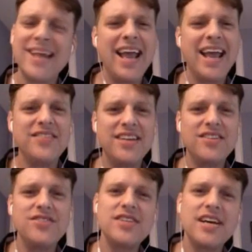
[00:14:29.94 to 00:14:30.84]
And then
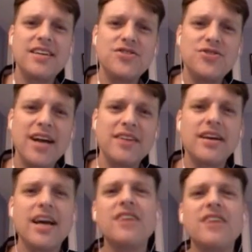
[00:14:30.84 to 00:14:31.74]
there's that track
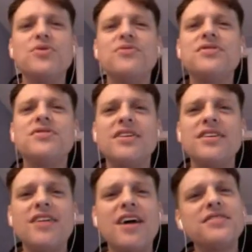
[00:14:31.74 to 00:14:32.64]
that kind of moves a
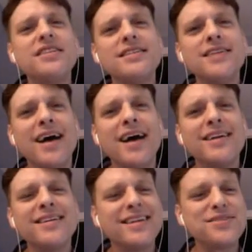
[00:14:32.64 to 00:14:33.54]
little off to the side,
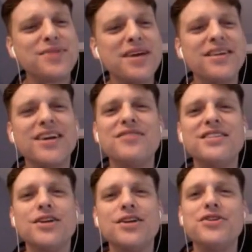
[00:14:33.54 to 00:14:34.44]
and that's what I think of
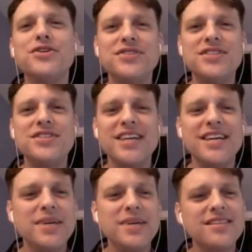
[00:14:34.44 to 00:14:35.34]
as an altered
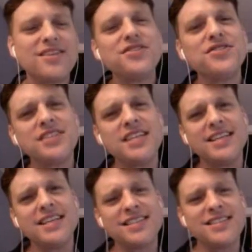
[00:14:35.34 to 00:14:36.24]
state, because an altered
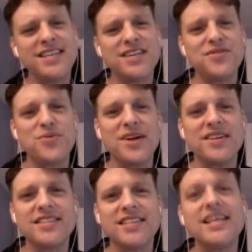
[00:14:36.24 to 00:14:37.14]
state is a state of
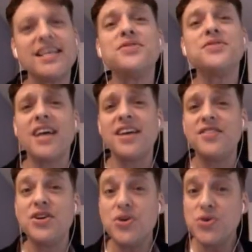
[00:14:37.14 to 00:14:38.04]
awareness that's outside
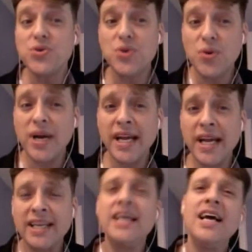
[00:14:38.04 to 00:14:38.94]
the usual
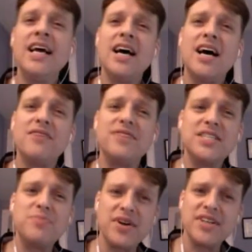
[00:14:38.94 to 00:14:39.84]
way of
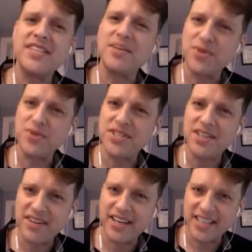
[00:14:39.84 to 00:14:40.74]
experiencing,
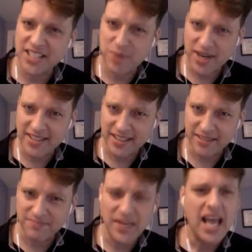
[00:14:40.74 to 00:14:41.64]
perceiving, and
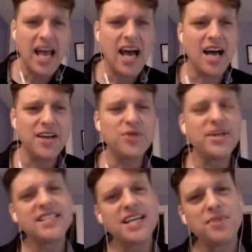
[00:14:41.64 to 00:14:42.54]
expressing. Uh, you know, an
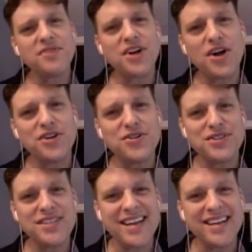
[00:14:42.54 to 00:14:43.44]
example of an altered
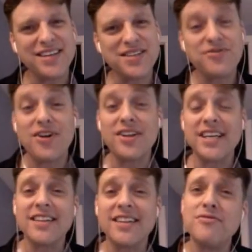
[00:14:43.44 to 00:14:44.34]
state is falling
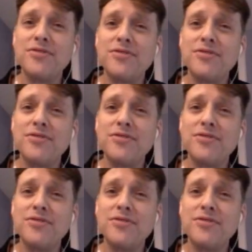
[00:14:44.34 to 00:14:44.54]
in love.